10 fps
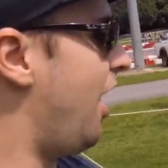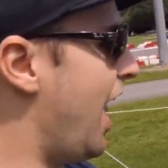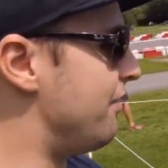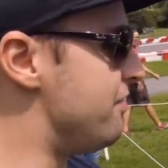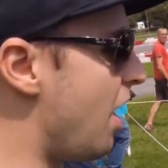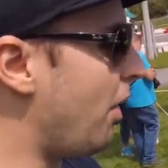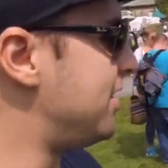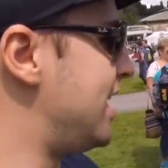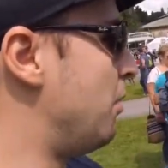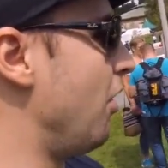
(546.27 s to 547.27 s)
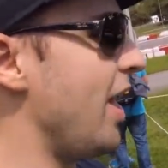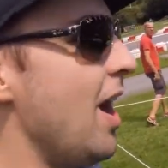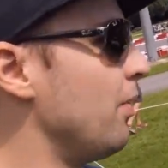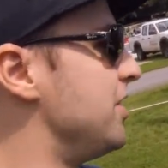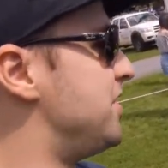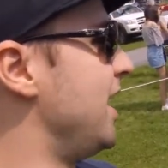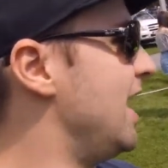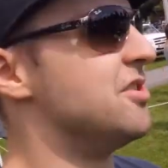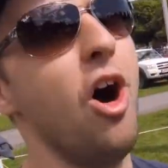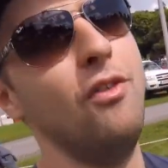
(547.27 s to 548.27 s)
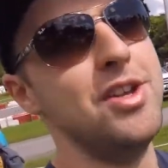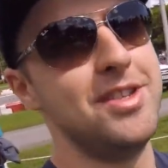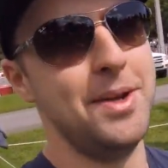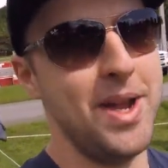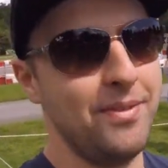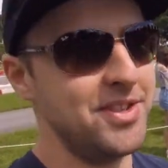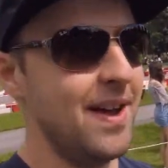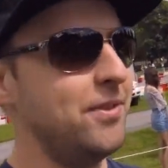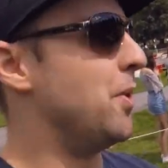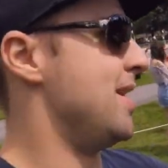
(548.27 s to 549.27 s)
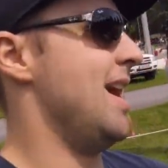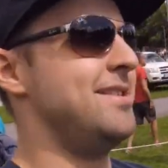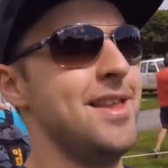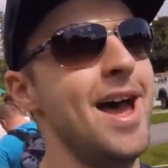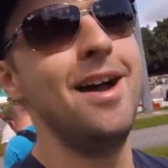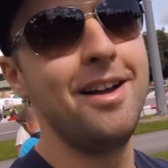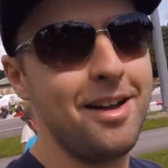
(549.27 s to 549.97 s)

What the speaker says: I have no idea what the hell this thing is. Obviously we have the 720S there.